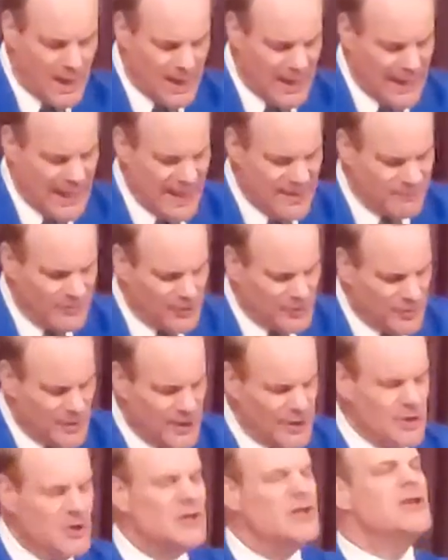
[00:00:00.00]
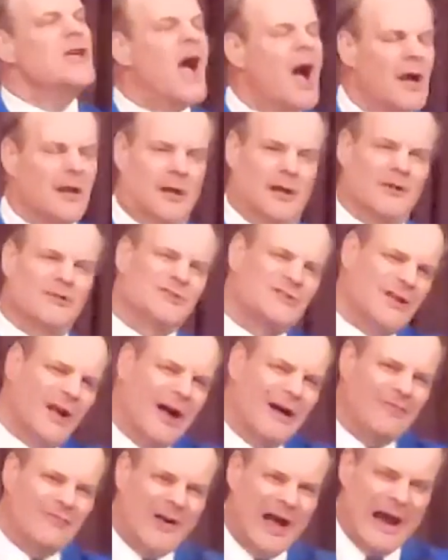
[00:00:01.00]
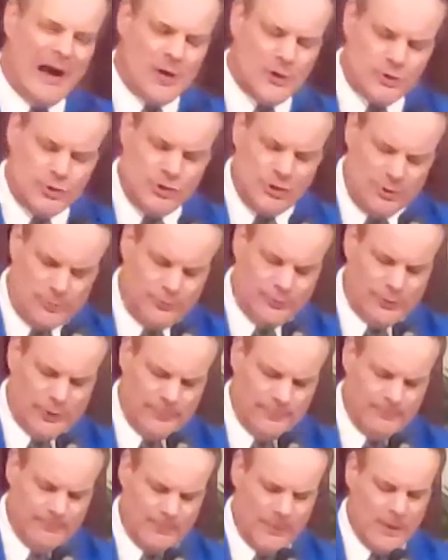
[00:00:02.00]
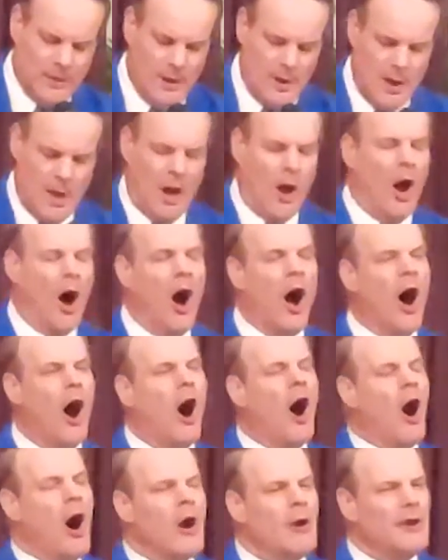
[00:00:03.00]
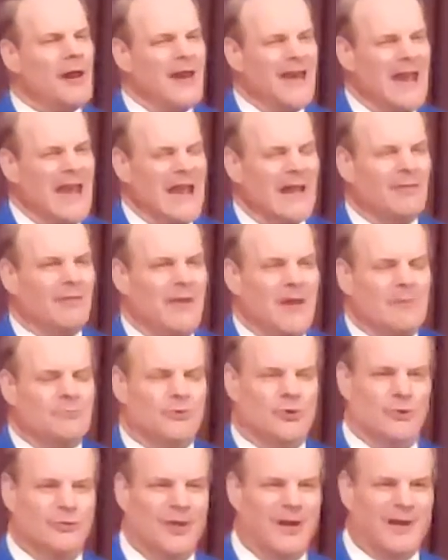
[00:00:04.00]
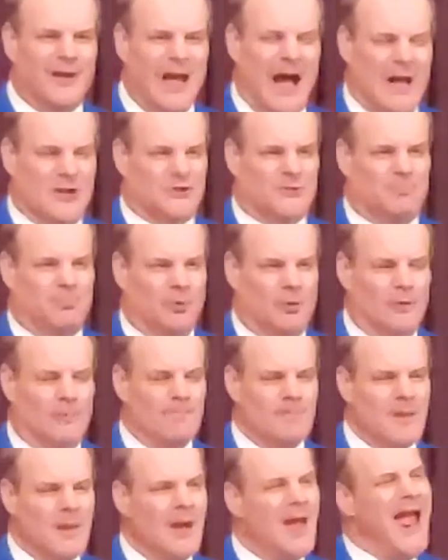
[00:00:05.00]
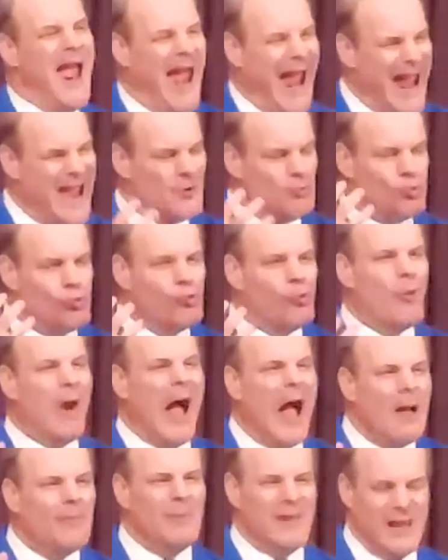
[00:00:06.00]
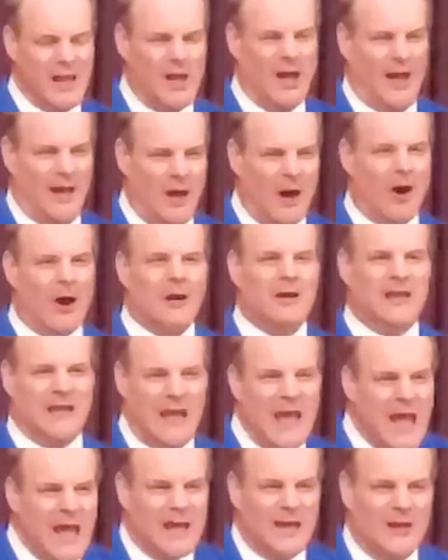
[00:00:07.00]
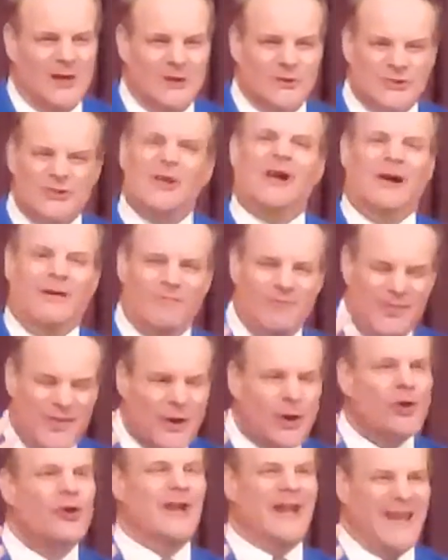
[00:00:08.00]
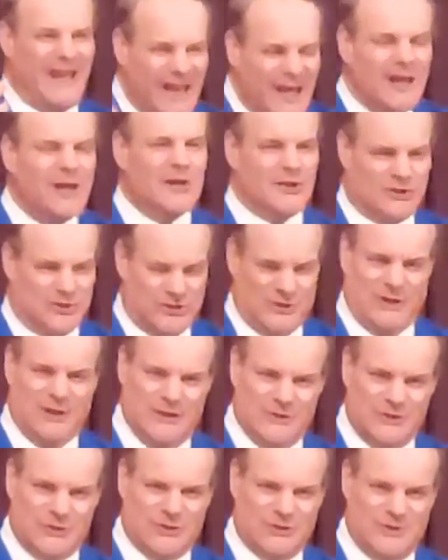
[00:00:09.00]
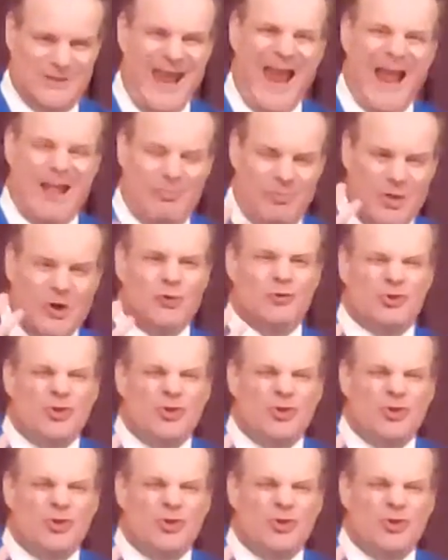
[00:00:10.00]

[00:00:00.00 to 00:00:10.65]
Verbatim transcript: even the youngest of our children hardening them to the gospel and robbing our kids of their innocence and their